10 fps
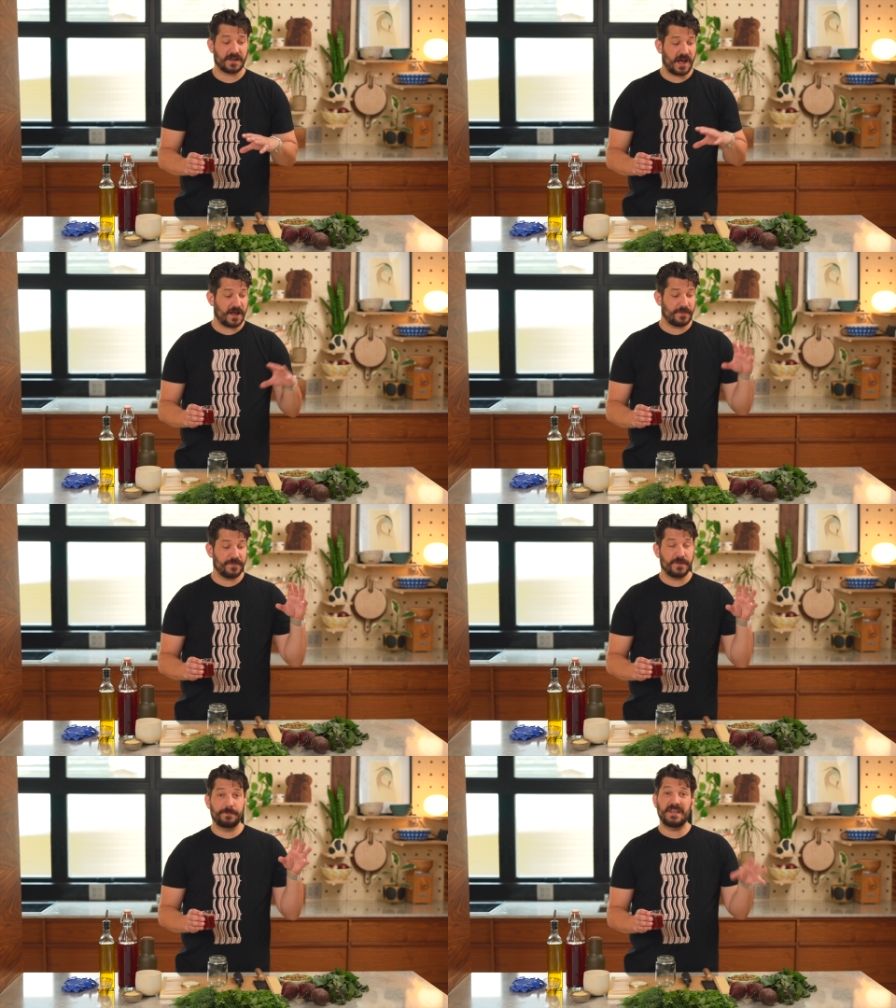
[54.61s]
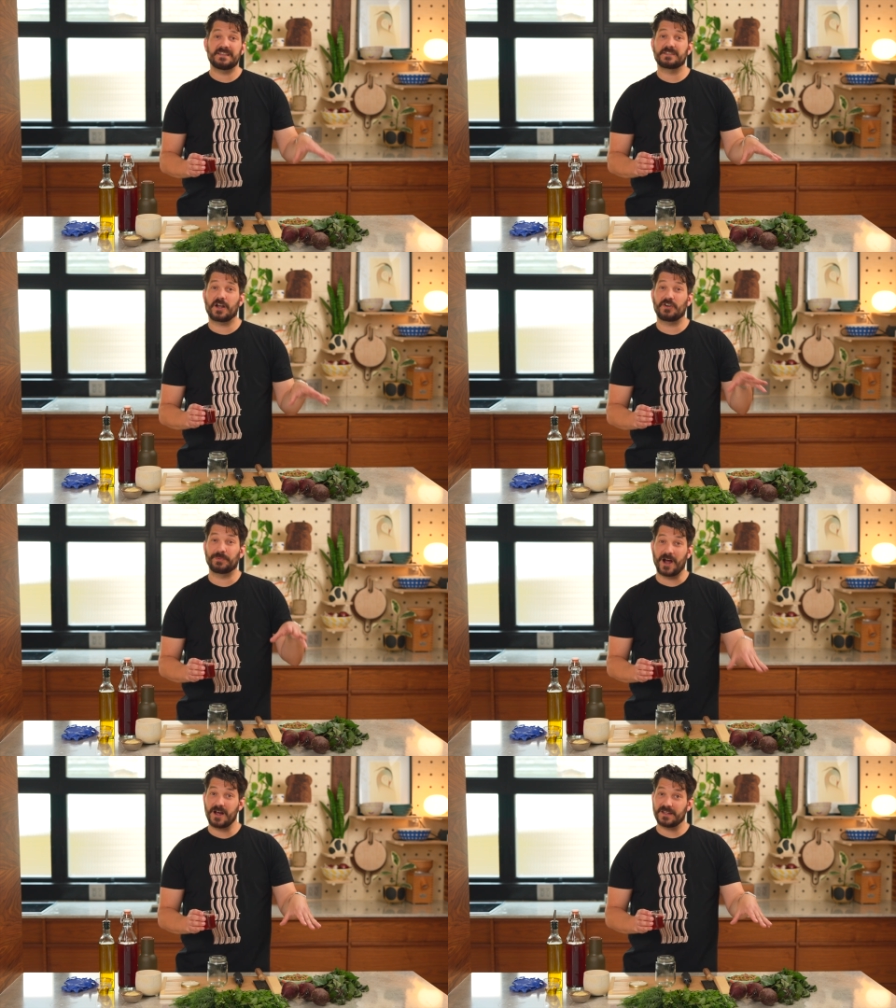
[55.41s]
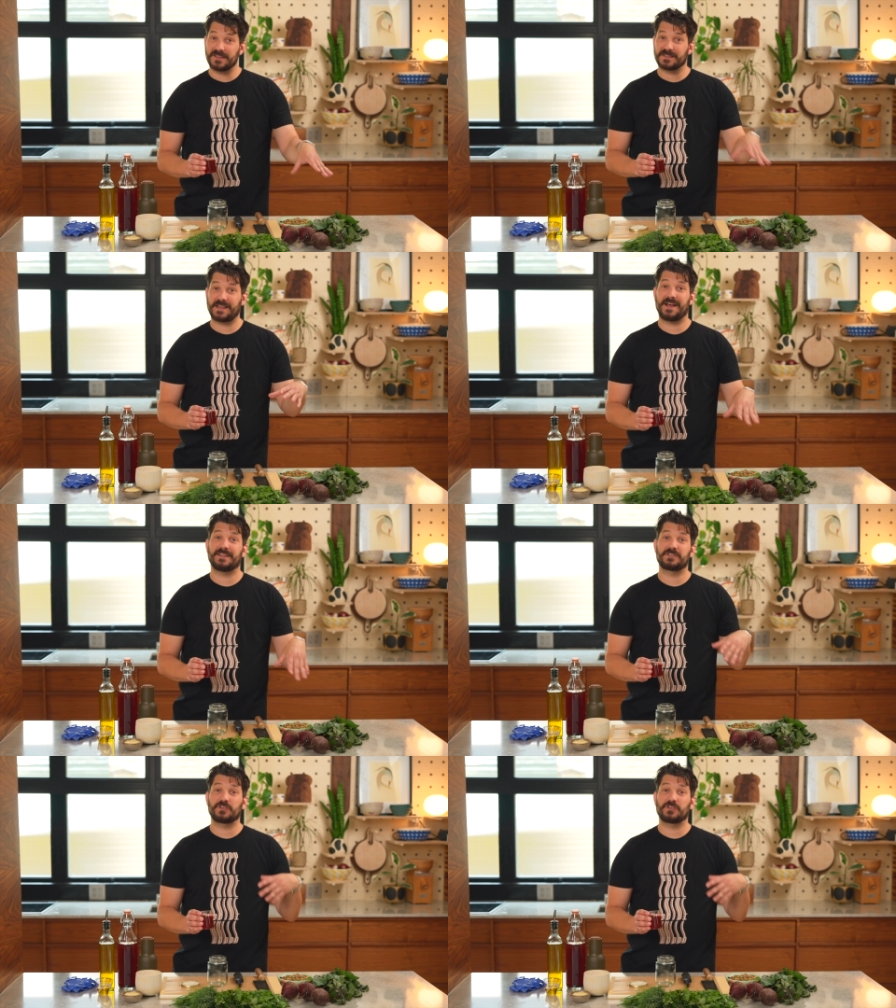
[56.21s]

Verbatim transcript: Uh, the beets are raw in the salad,